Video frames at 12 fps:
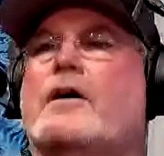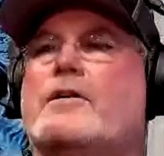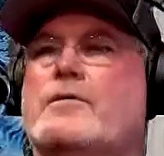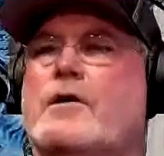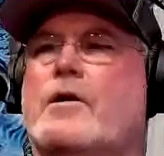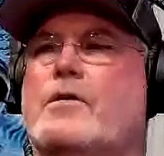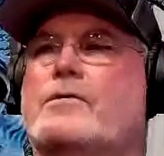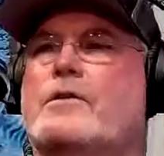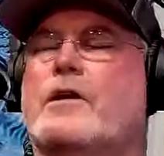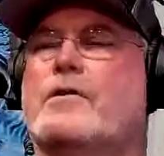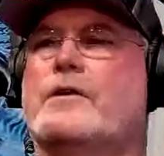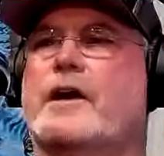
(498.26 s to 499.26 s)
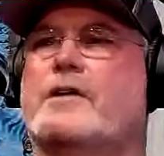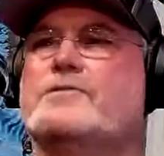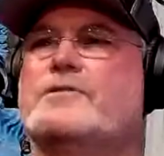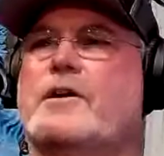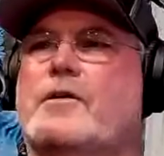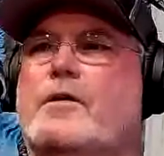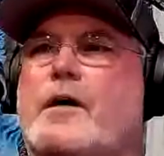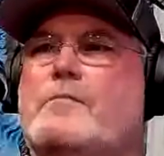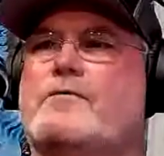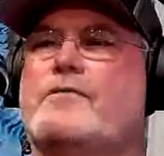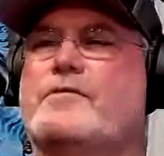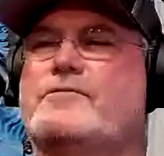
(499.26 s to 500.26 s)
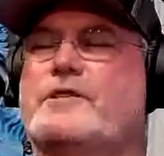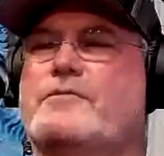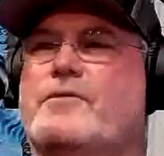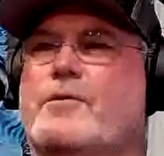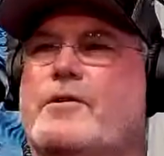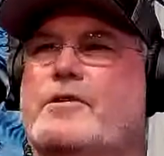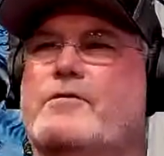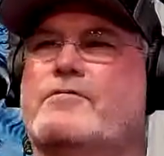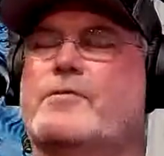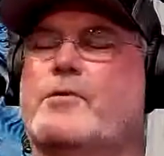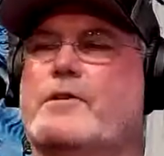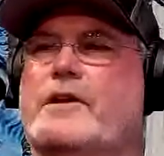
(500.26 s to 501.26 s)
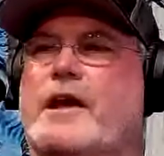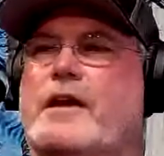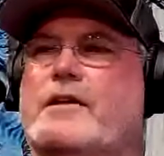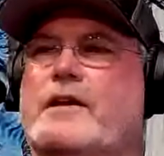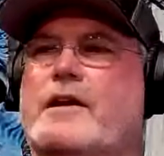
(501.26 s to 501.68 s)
You're old. Okay, so I'm 54. You're 48.